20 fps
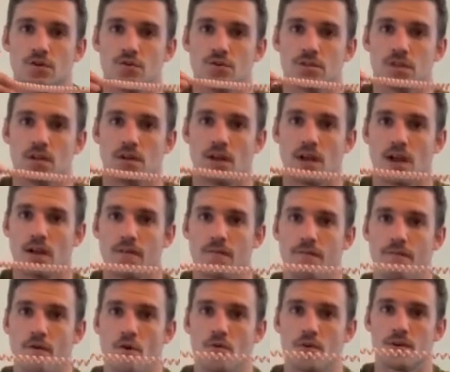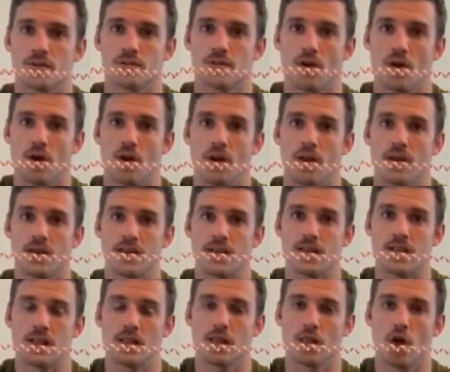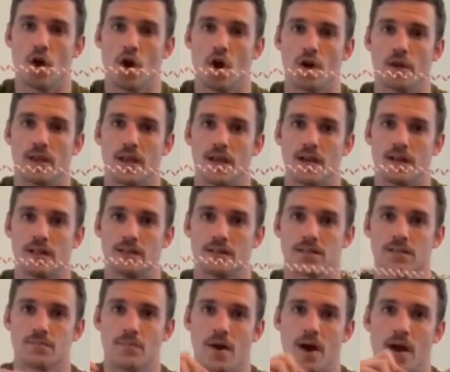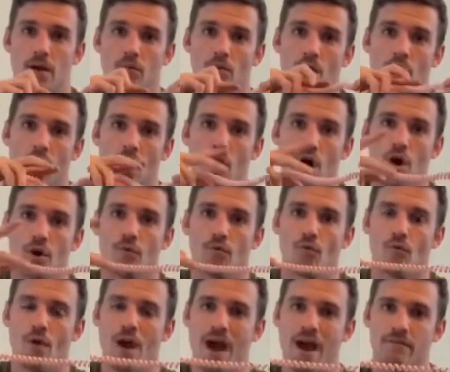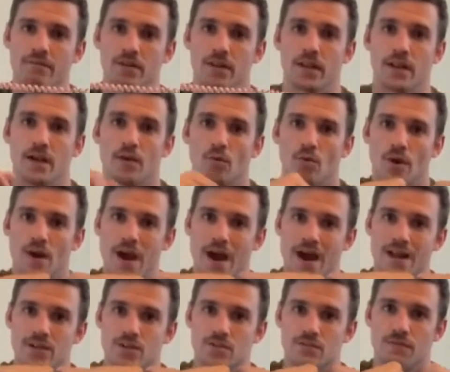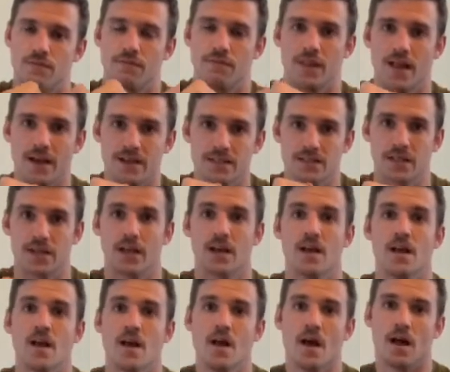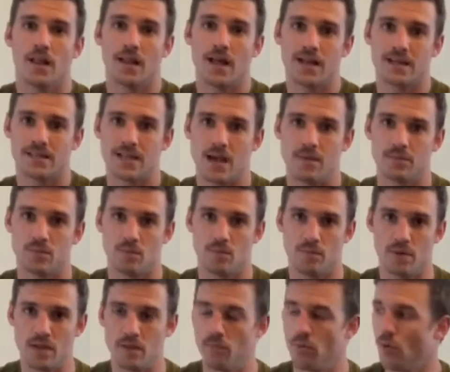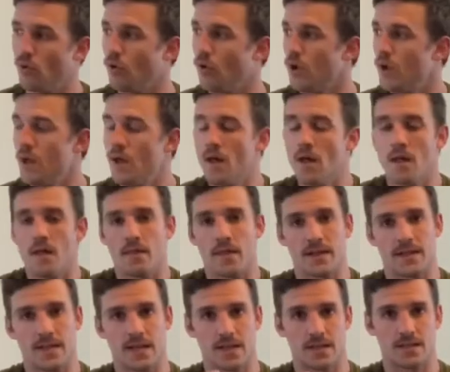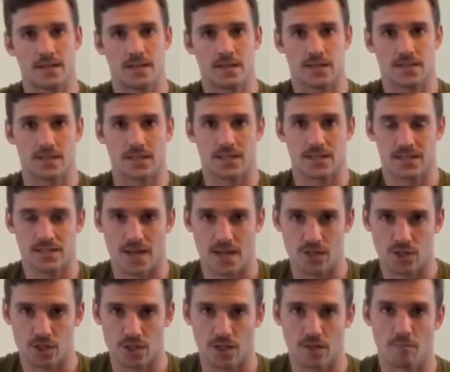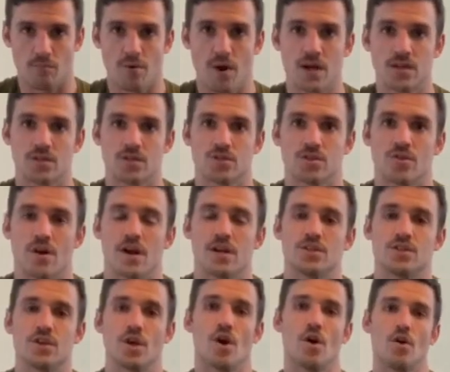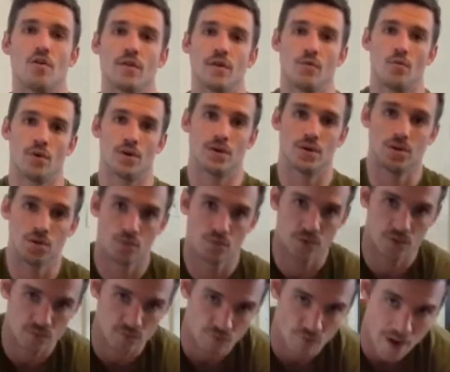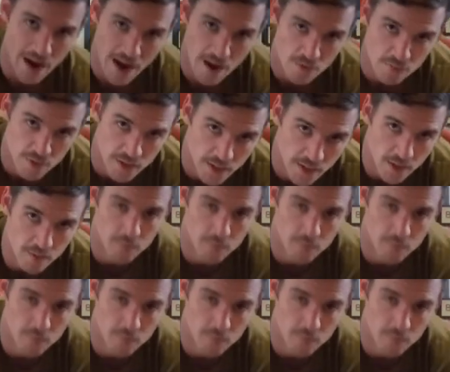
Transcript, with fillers: you're just gonna kind of focus on elongating the spine. We're unraveling it, we're not just flexing it. A lot of times when people, they get into this extension compression strategy, all they want to do is round it,